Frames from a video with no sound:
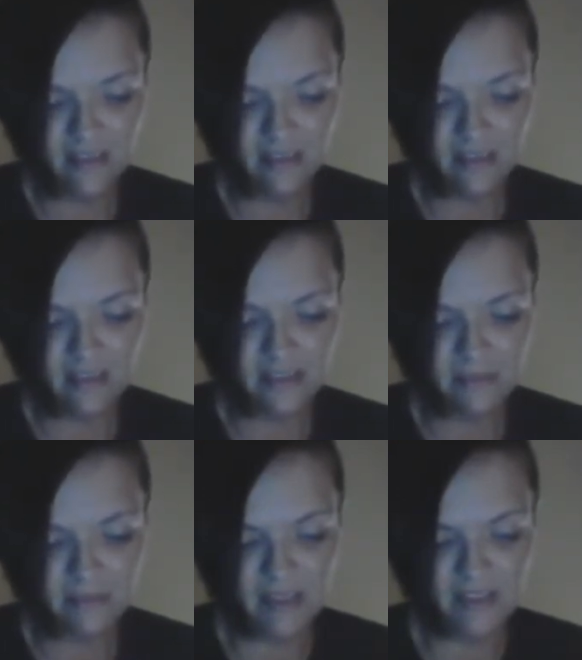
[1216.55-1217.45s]

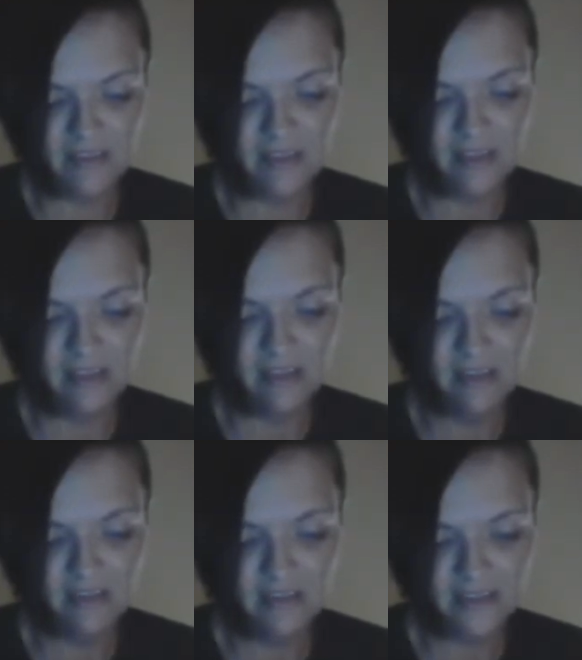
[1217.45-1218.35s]
analyzed by
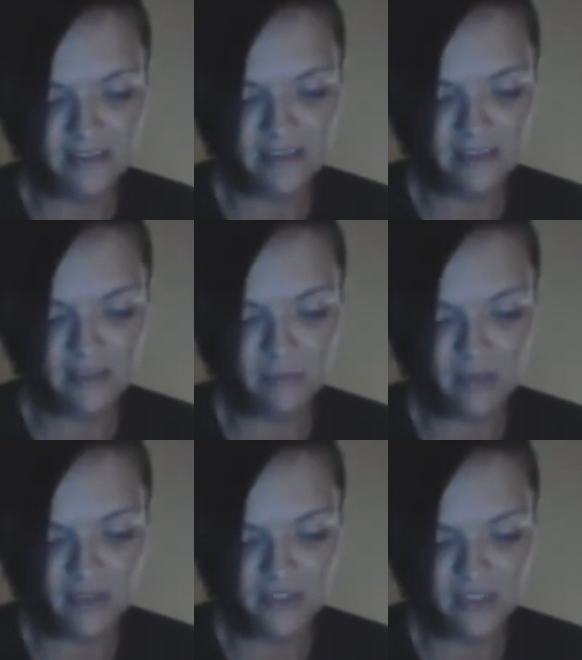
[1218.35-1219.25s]
the
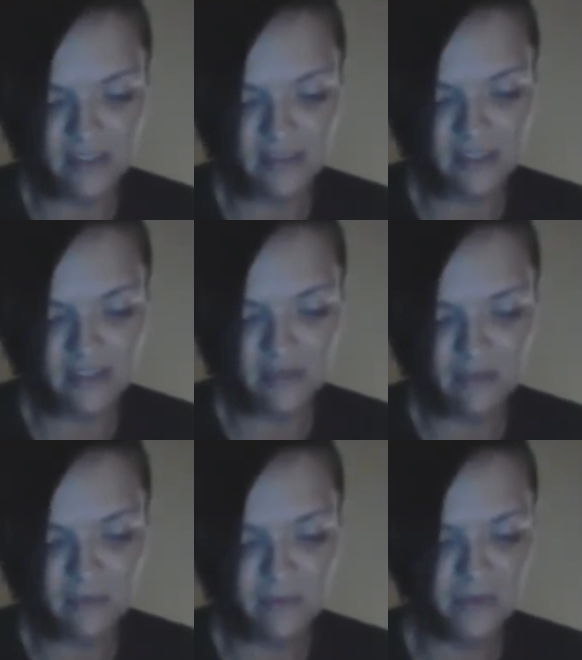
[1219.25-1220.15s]
Sentencing Project,
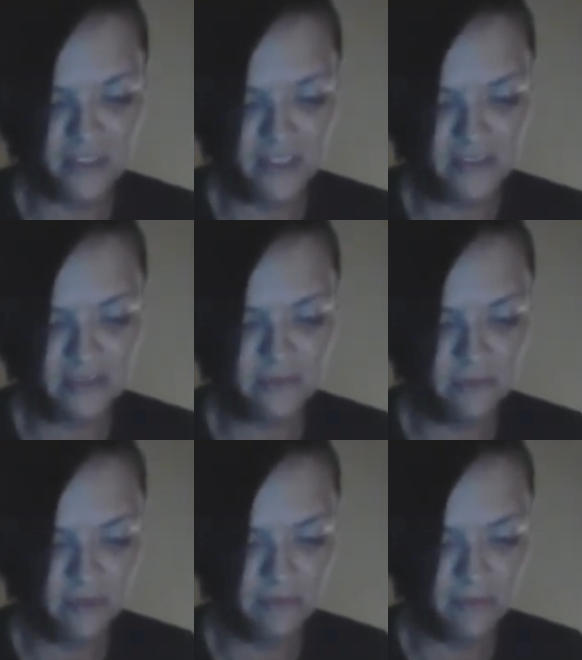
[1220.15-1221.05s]
a criminal
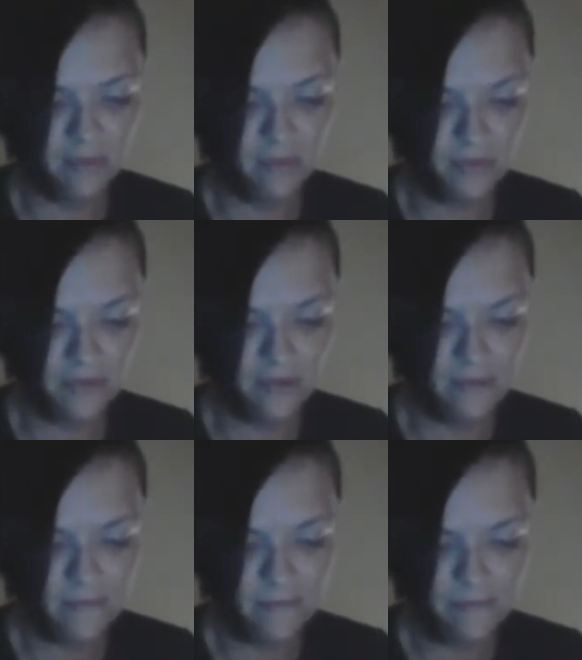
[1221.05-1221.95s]
justice reform
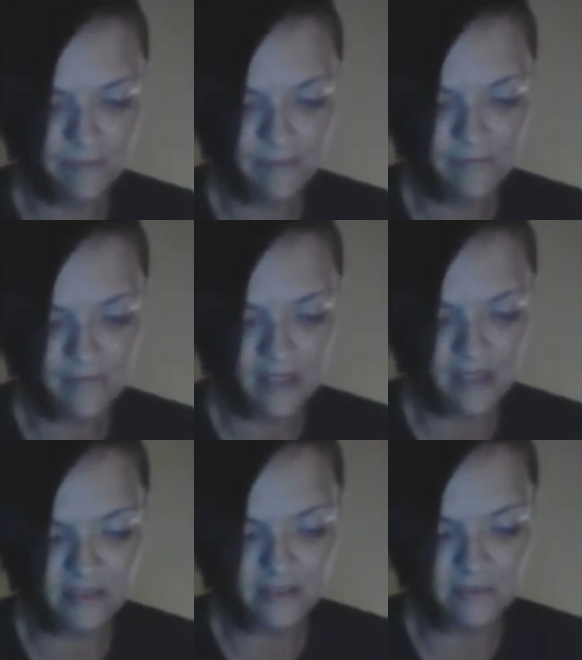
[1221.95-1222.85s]
group,
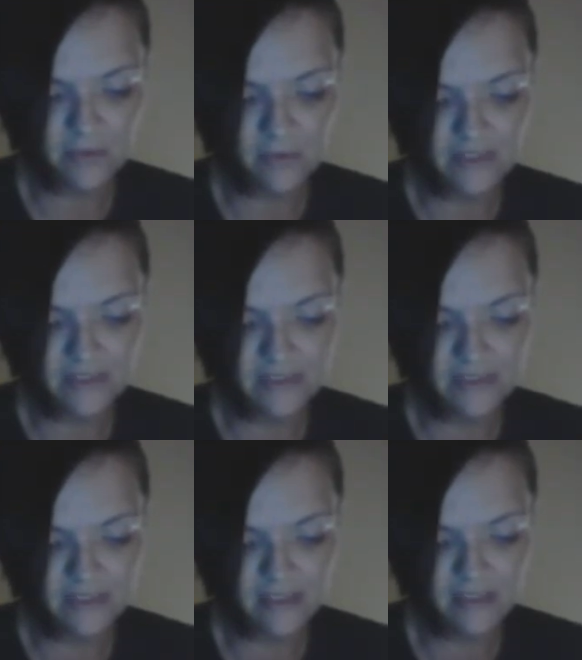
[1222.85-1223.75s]
as of
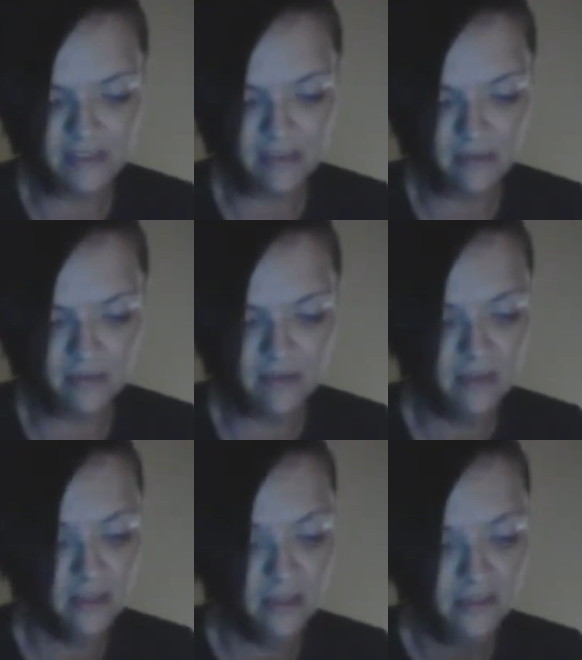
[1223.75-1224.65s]
2016,
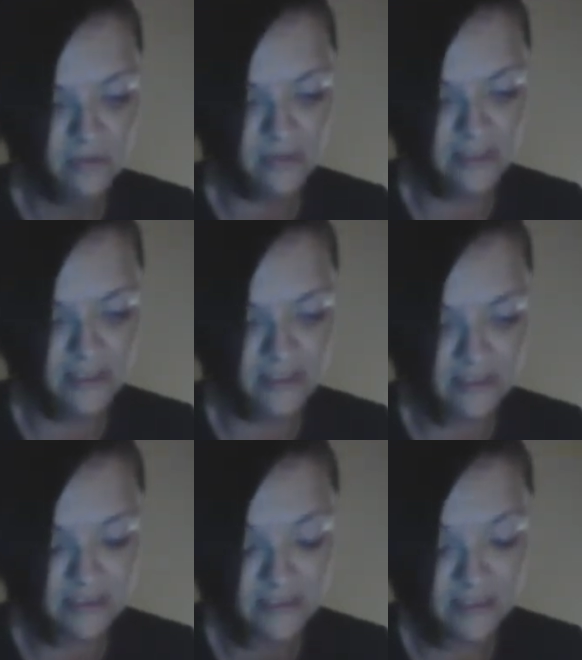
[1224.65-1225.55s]

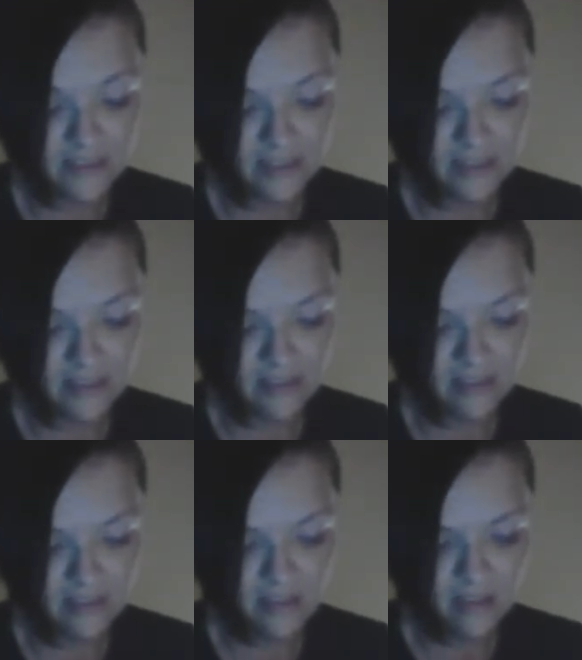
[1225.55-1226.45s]

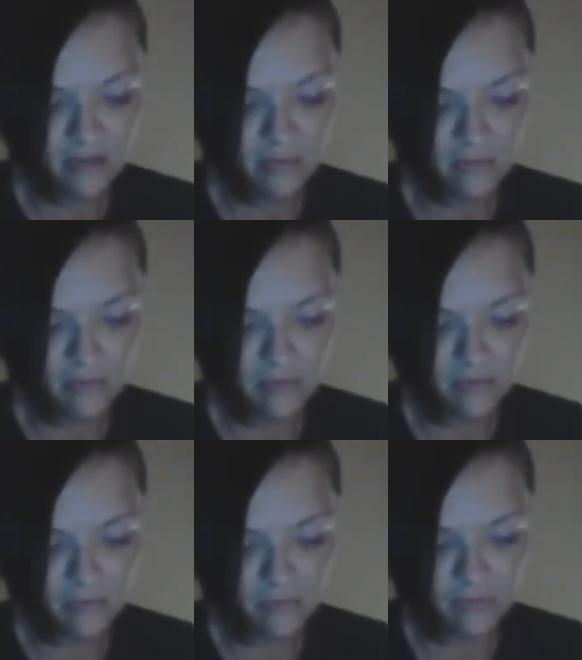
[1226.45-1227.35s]

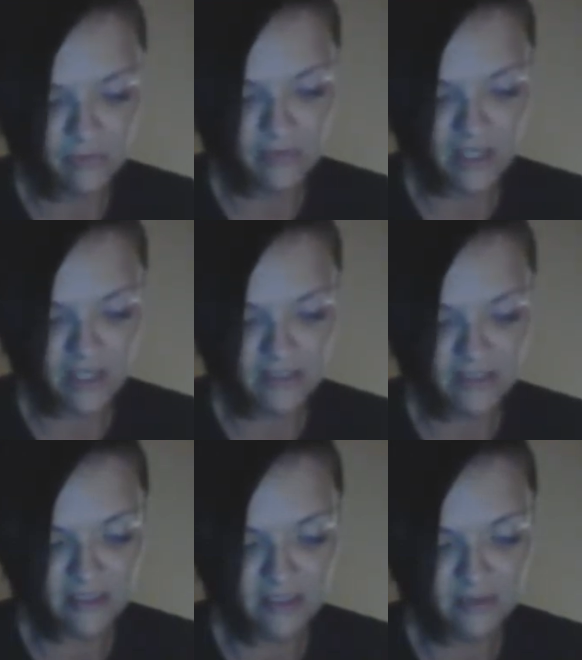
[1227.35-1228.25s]

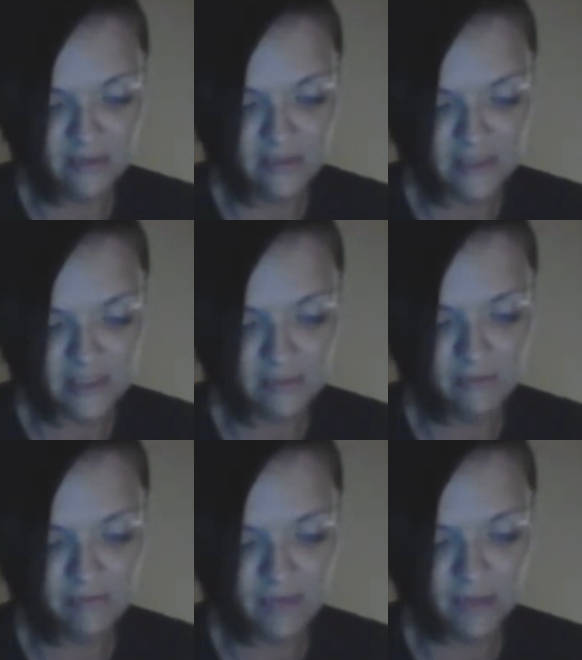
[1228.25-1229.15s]

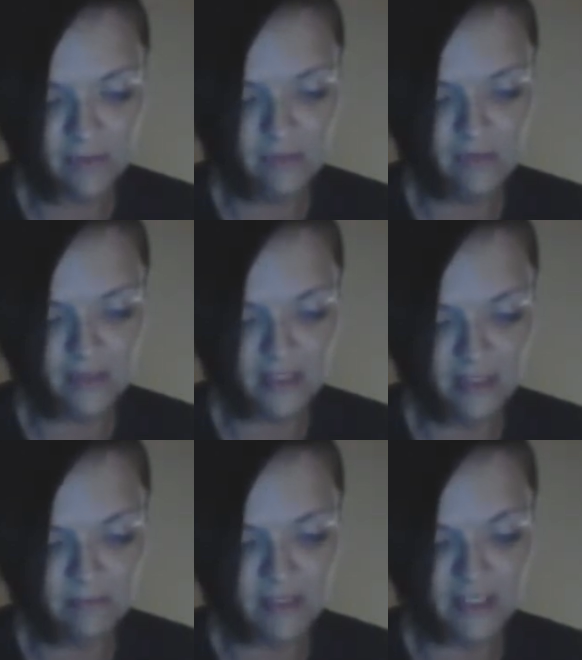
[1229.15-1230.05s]
1,907 federal
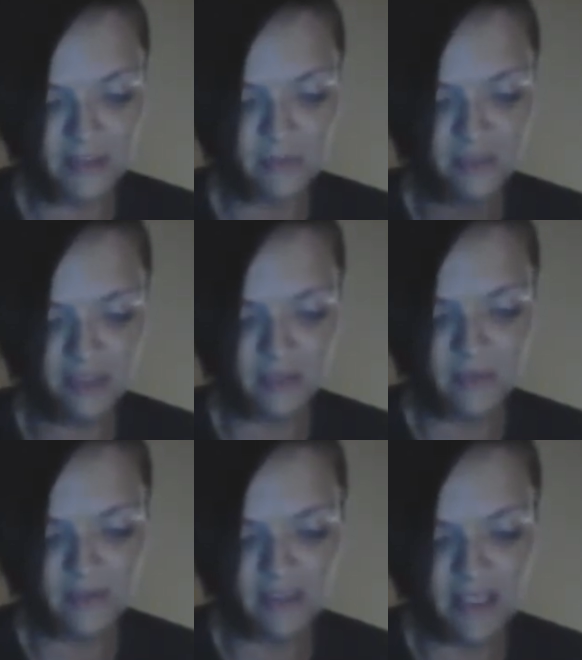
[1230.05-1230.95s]
inmates were
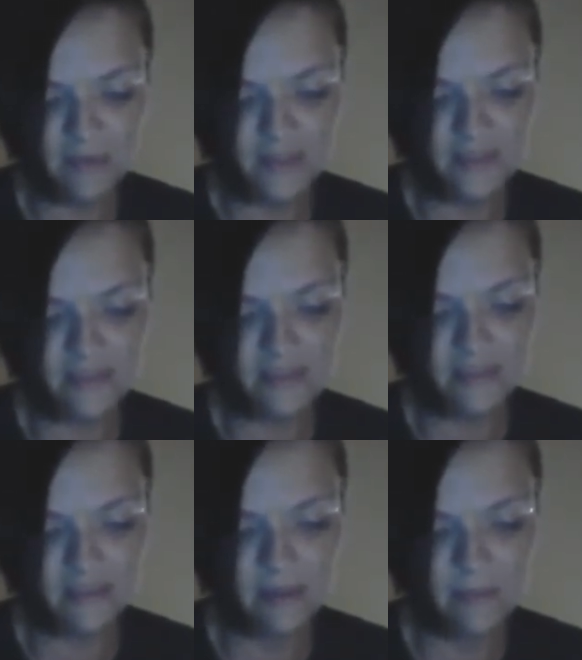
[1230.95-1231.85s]
serving life
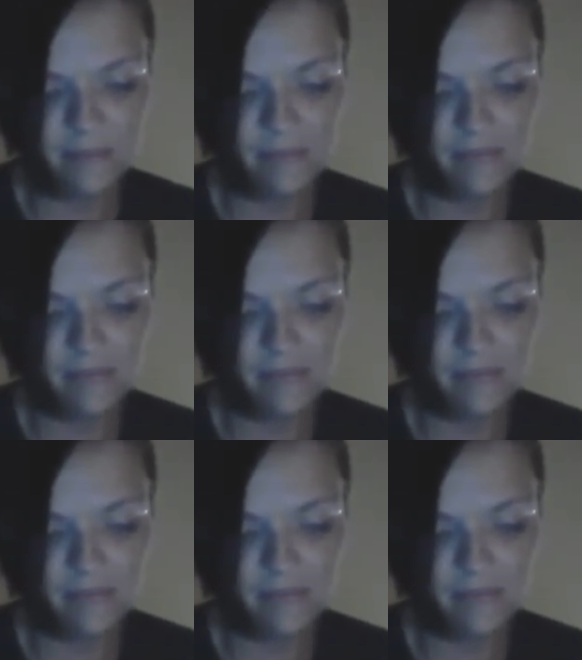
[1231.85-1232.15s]
sentences